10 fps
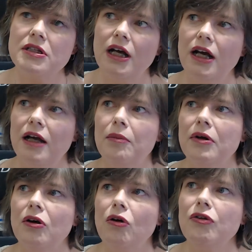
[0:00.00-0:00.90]

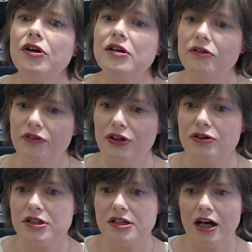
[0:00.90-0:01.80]
other videos
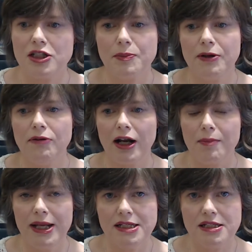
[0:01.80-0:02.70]
started to be
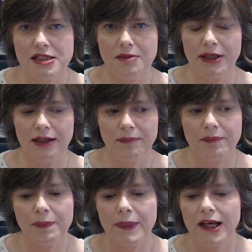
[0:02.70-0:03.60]
recommended to me,
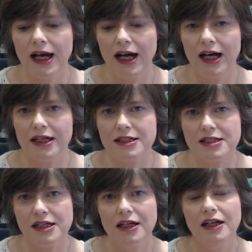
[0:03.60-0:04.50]
and
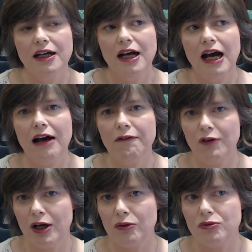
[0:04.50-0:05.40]
I
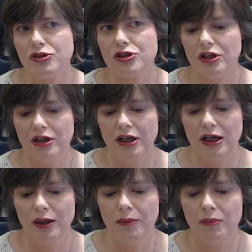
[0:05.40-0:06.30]
found
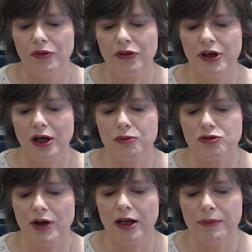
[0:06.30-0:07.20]
that I was
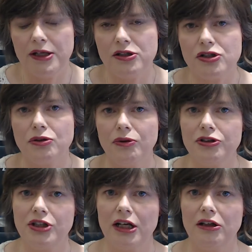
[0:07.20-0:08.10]
recommended to a
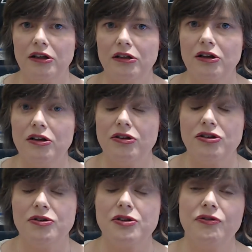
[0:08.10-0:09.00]
channel and
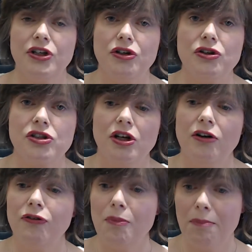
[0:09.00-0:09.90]
to some videos
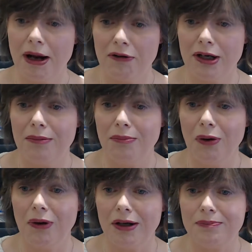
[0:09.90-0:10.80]
from Marilyn Moore,